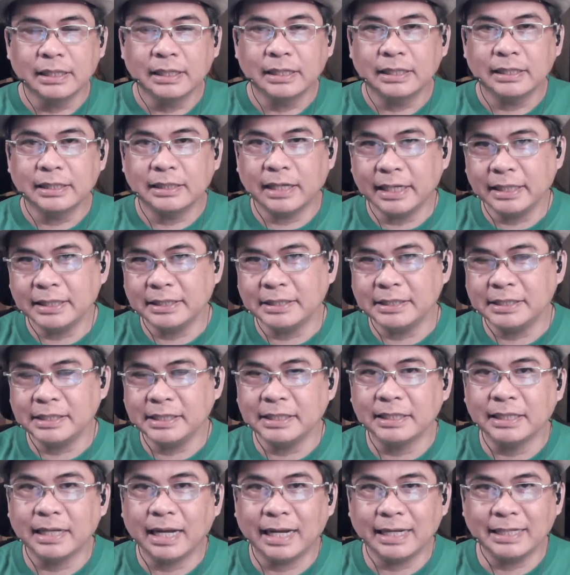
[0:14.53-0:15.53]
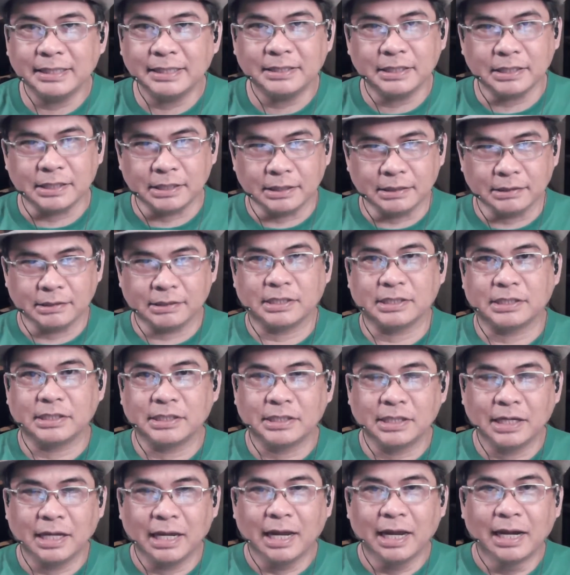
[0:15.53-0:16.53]
1990s.
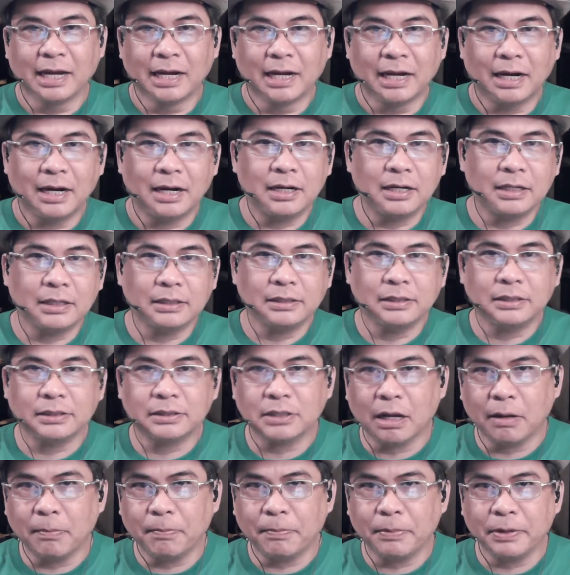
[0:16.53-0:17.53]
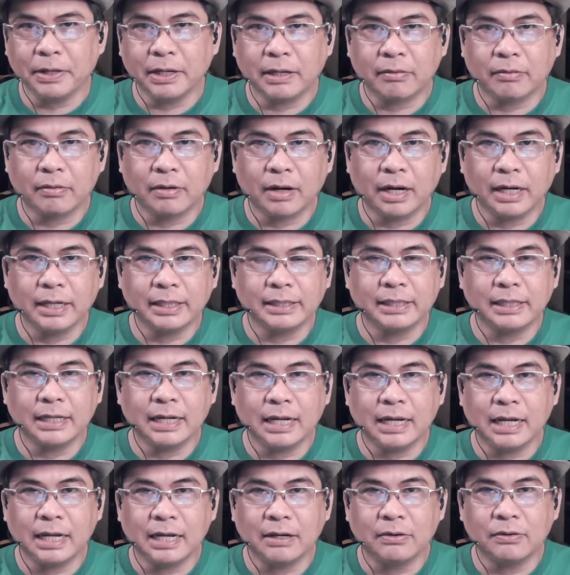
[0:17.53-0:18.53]
The topic right
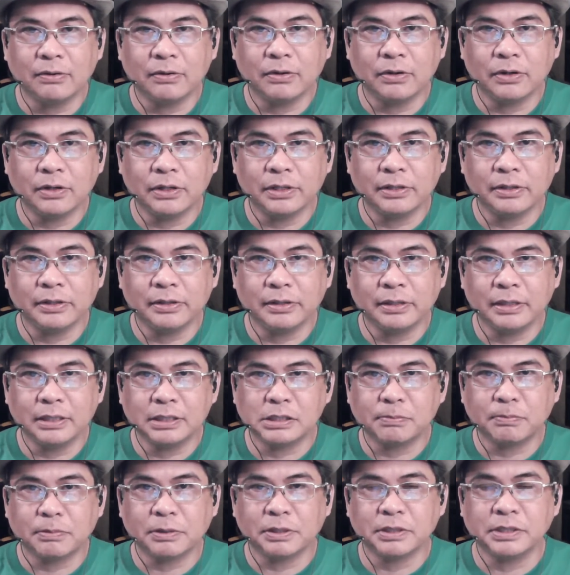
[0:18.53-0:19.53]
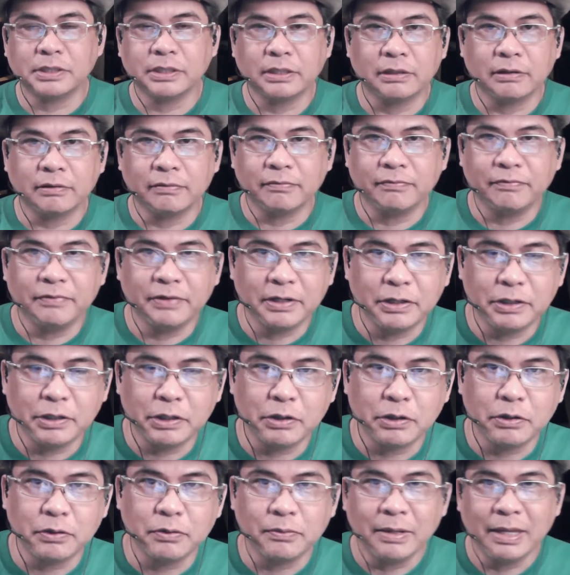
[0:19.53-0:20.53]
now on this particular
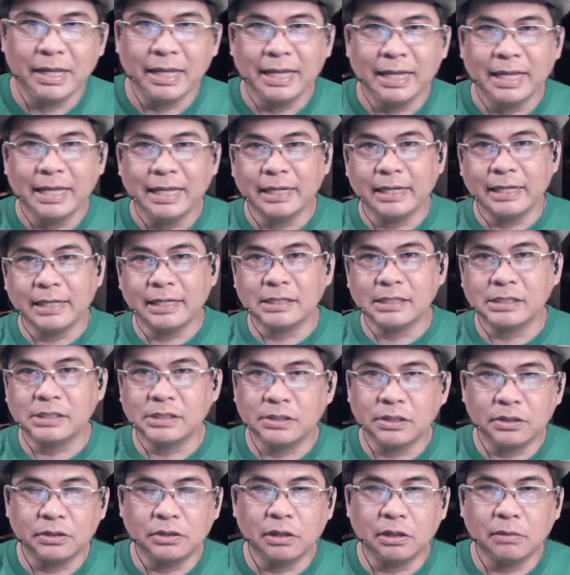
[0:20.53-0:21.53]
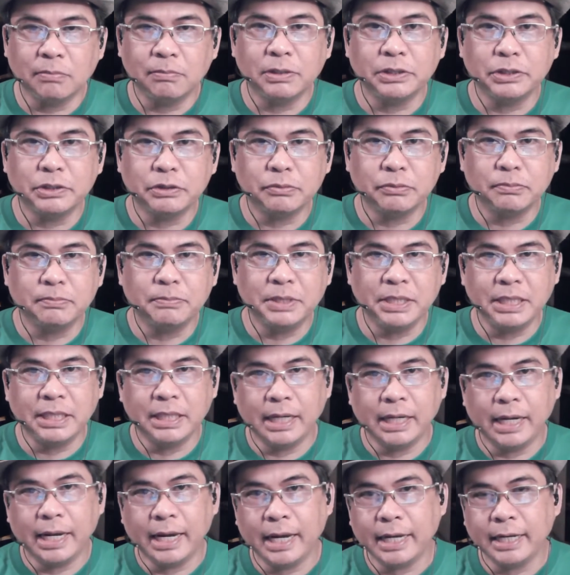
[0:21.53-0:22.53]
video is the
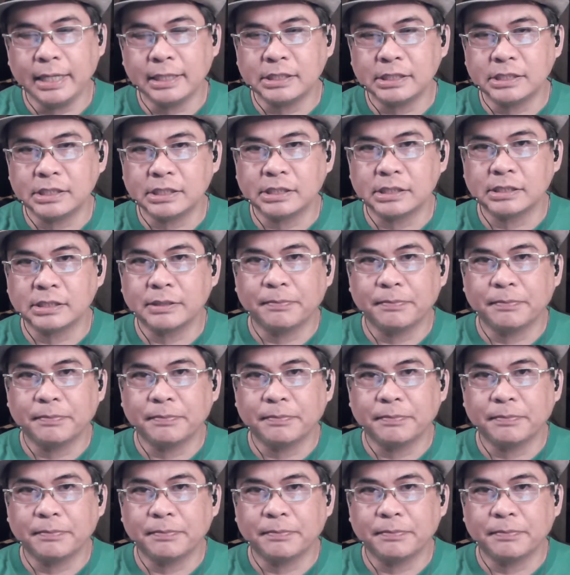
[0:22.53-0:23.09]
WBH54